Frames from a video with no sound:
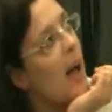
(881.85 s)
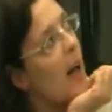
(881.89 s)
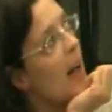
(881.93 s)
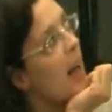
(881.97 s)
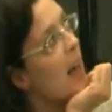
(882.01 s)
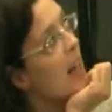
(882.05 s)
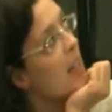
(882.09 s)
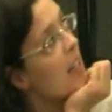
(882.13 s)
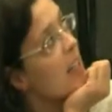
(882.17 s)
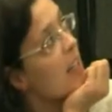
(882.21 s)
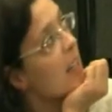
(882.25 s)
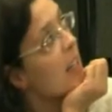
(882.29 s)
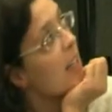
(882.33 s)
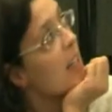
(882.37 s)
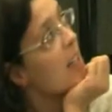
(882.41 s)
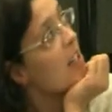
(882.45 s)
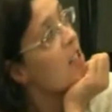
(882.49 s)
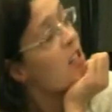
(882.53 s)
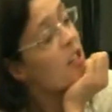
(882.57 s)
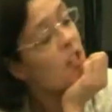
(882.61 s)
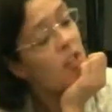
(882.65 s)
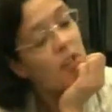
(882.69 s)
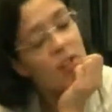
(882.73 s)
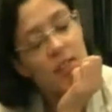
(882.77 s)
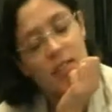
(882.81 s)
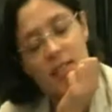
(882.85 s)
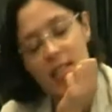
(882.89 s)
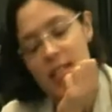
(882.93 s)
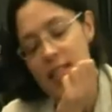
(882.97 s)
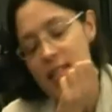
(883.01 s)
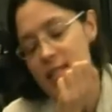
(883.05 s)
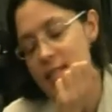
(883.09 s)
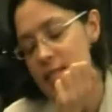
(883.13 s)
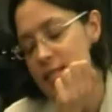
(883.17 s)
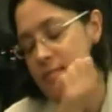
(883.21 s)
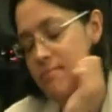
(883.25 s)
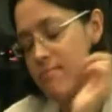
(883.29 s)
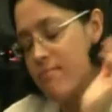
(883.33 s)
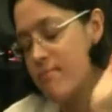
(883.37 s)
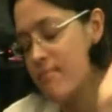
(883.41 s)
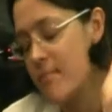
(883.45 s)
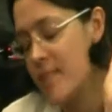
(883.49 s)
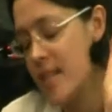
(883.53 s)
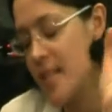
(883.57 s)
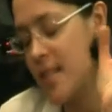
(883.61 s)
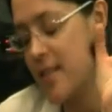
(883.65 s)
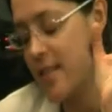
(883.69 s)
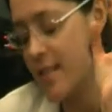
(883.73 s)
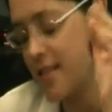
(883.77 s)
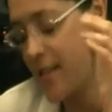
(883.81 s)
And it uses
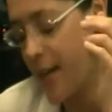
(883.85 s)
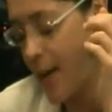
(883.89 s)
this,